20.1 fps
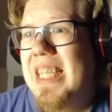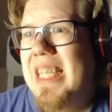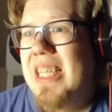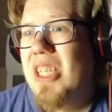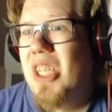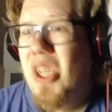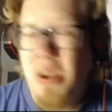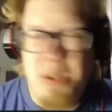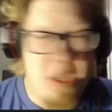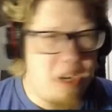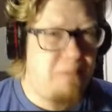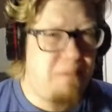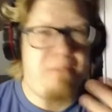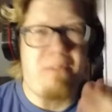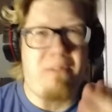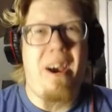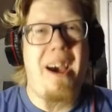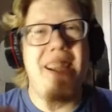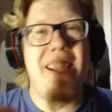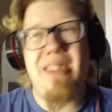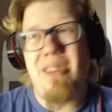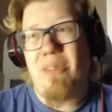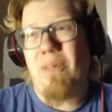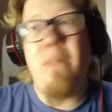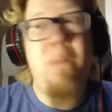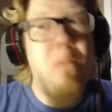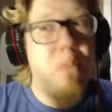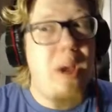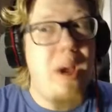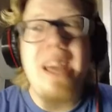You should fight
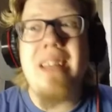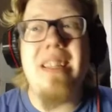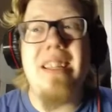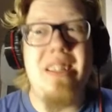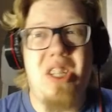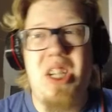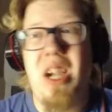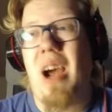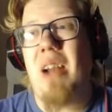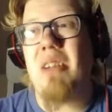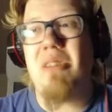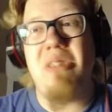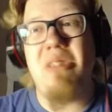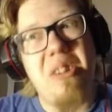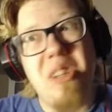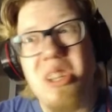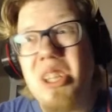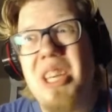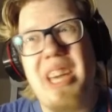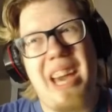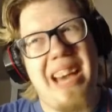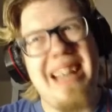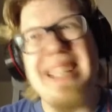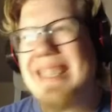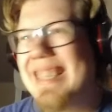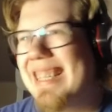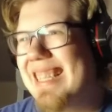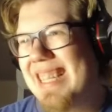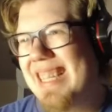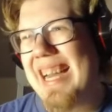with each other, not
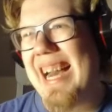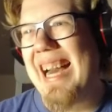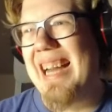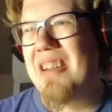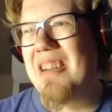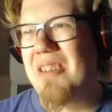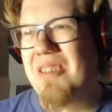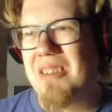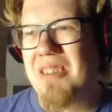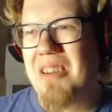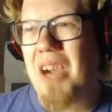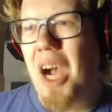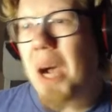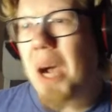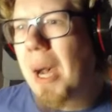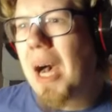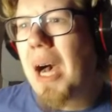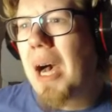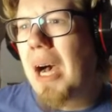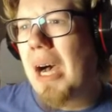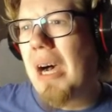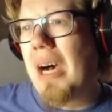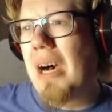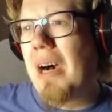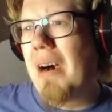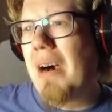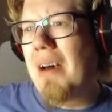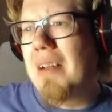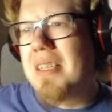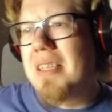against each other. Come
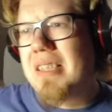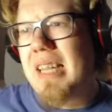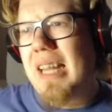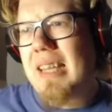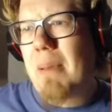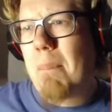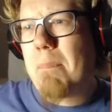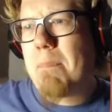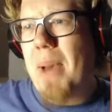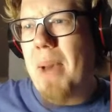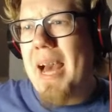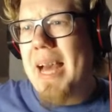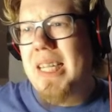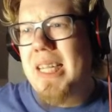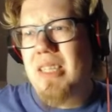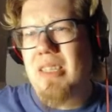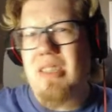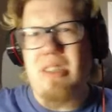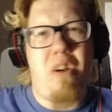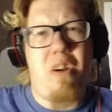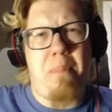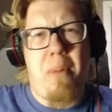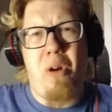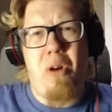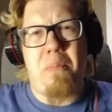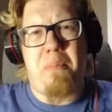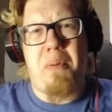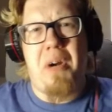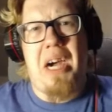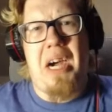on. It's like a bad soap
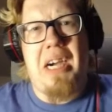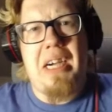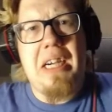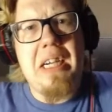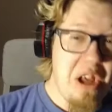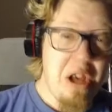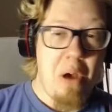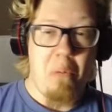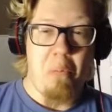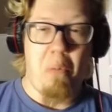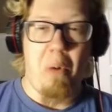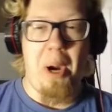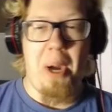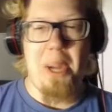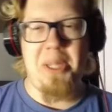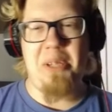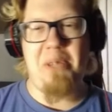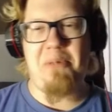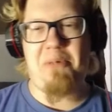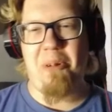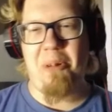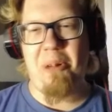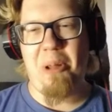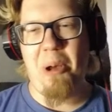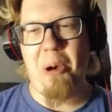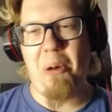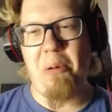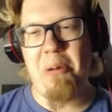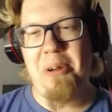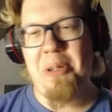opera. Waiting for
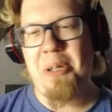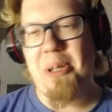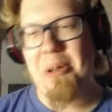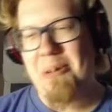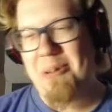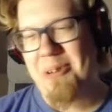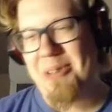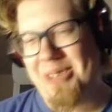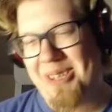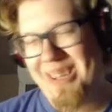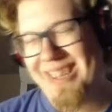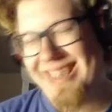loaders.